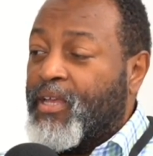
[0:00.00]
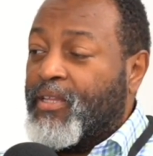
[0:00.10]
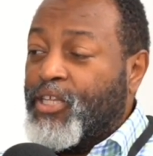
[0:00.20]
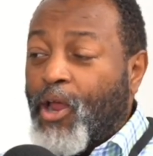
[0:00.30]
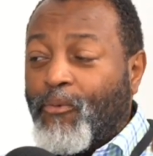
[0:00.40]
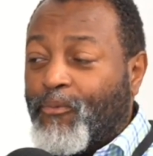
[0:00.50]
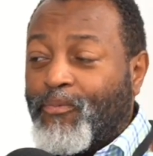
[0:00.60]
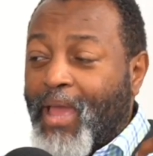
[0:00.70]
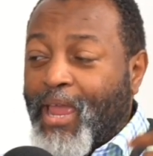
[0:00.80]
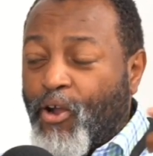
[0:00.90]
You
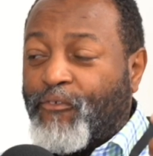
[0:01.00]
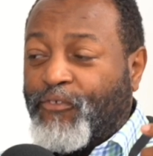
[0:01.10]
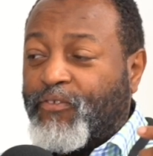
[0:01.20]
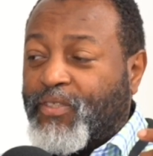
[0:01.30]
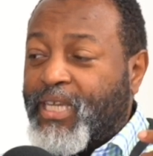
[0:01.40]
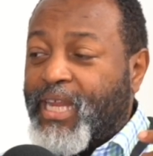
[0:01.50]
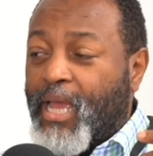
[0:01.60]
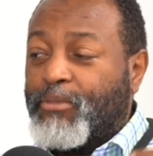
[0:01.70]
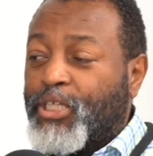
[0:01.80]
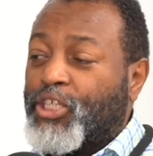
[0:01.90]
know, AR 15
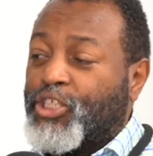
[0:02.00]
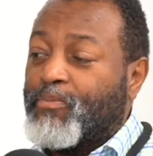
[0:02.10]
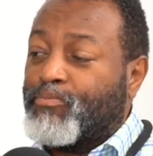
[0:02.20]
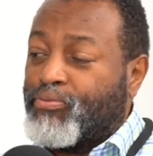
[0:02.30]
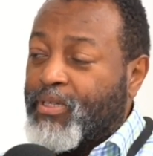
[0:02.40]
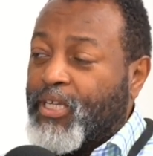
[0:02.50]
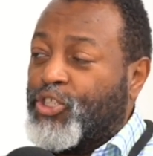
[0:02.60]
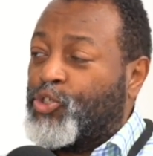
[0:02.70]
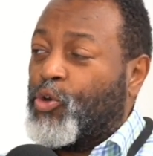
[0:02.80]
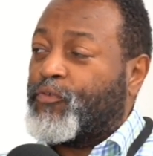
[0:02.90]
ammunition pre-
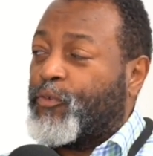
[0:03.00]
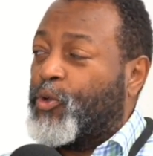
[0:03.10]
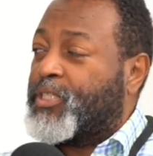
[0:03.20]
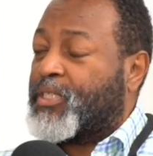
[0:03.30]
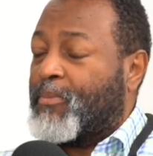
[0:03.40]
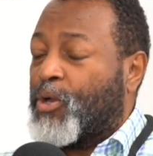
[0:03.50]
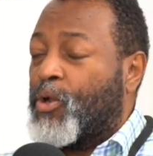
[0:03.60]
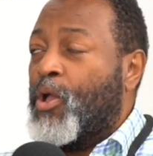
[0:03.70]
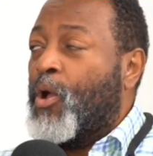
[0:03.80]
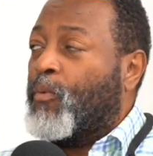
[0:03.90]
in George Floyd's
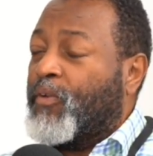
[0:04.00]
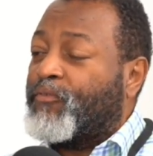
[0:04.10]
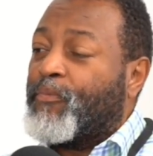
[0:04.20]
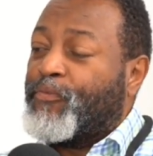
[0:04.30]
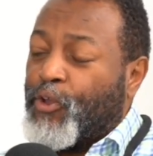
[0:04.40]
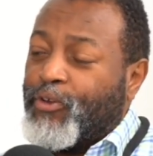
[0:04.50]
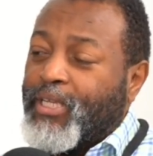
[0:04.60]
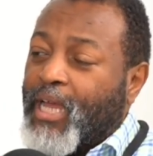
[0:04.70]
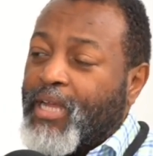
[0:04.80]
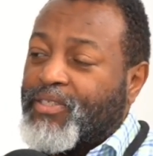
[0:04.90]
summer went from
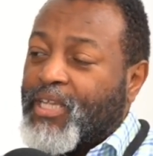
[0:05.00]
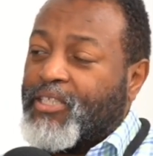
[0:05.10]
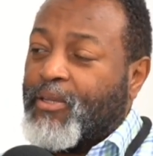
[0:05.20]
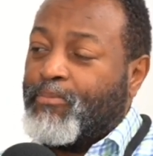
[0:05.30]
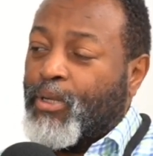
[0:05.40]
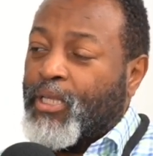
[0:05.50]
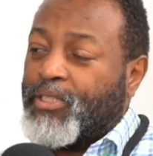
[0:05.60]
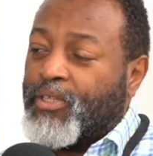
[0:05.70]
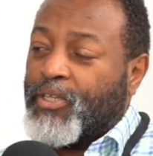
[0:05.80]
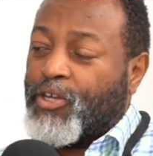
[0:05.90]
39 cents a
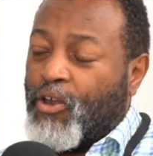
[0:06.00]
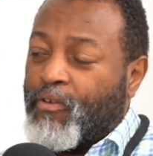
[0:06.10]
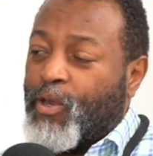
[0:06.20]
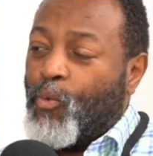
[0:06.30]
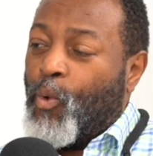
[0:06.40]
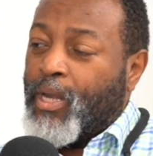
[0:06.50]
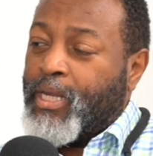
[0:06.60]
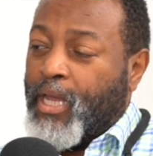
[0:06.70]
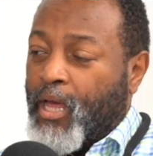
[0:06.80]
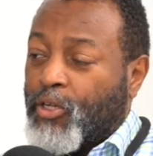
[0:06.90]
bullet to the current
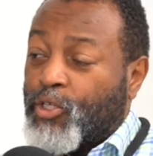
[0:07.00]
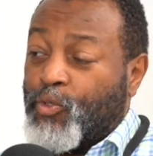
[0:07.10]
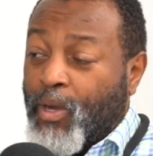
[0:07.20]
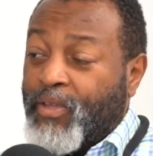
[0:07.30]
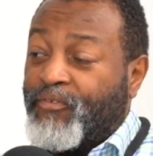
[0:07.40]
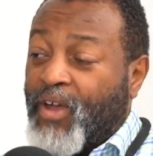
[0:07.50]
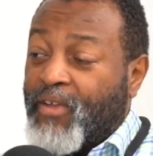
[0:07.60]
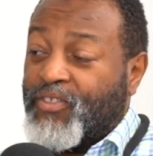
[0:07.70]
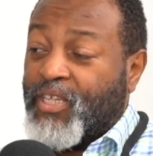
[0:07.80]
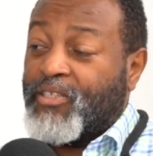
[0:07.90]

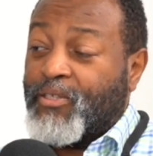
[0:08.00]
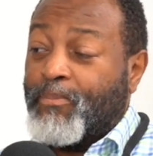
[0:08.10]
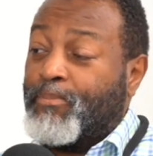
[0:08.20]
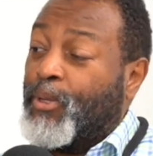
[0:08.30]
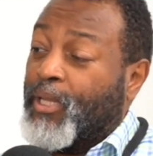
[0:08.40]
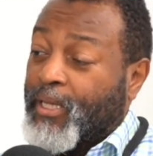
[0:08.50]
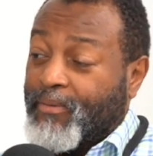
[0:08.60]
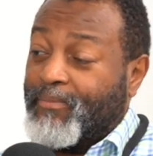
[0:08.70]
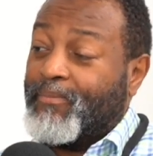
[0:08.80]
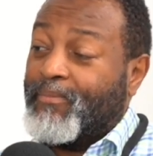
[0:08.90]
$1.25 a bullet.
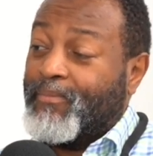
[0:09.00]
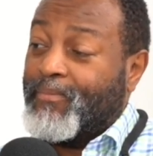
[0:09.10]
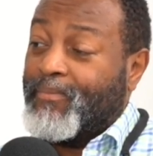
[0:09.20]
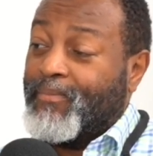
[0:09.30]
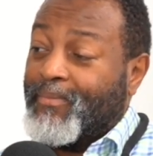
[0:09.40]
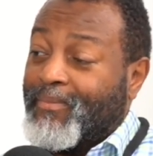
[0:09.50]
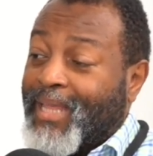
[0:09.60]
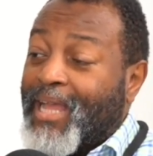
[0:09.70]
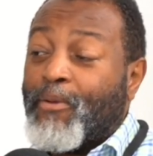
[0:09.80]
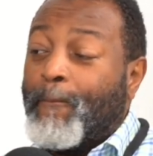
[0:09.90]

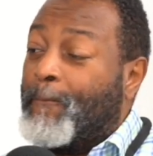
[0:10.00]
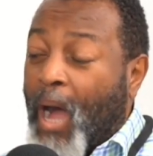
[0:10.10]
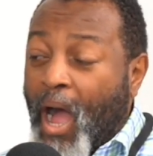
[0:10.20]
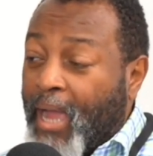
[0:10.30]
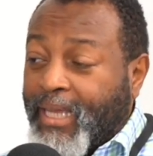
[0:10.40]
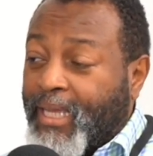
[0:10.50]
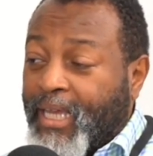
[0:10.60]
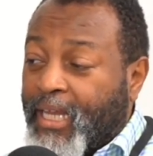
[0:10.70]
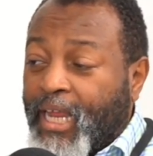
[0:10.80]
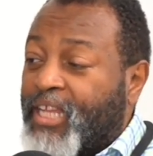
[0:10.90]
They're buying
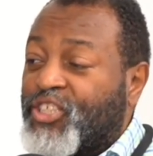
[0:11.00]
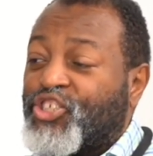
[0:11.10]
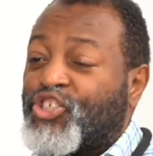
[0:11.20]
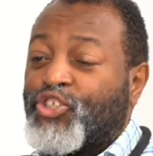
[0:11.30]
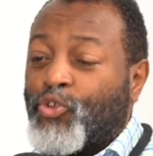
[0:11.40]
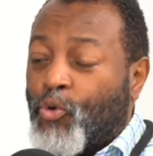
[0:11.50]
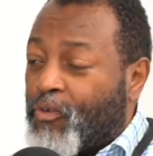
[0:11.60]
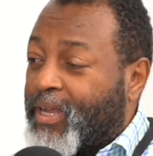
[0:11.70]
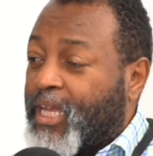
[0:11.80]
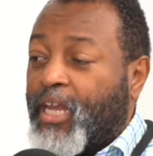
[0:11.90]
it and
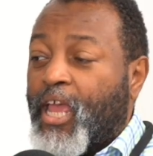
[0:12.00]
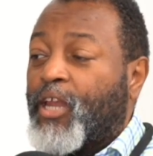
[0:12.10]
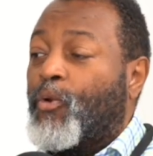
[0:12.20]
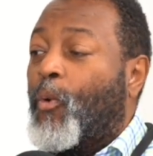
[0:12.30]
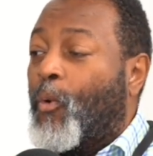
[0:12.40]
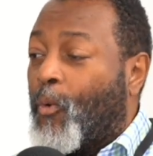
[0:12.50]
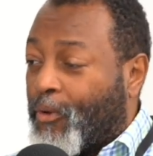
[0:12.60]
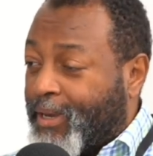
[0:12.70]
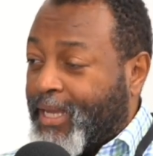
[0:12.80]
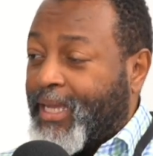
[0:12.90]
storing it and
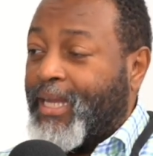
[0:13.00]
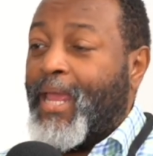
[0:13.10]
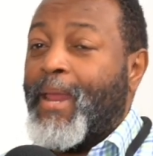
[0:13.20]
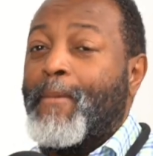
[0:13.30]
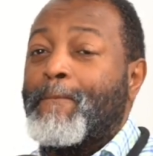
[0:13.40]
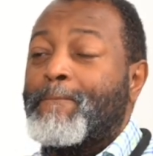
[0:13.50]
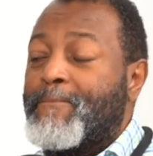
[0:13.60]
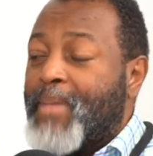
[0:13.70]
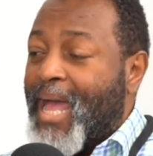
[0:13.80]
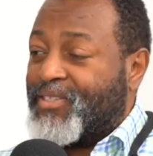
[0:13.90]
hoarding it
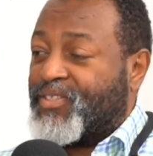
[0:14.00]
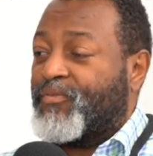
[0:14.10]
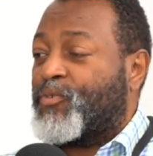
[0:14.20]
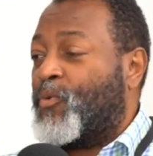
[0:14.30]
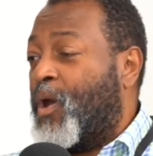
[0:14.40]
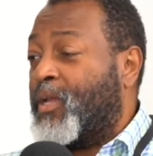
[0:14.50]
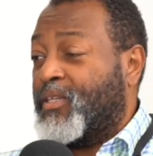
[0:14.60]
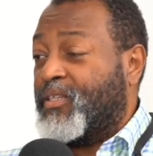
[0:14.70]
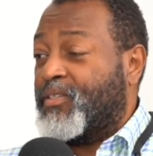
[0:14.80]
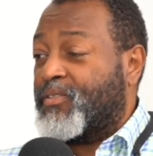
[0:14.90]
in massive
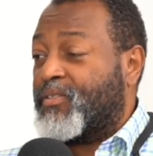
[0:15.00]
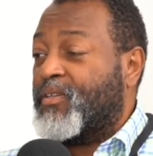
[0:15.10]
quantities. And you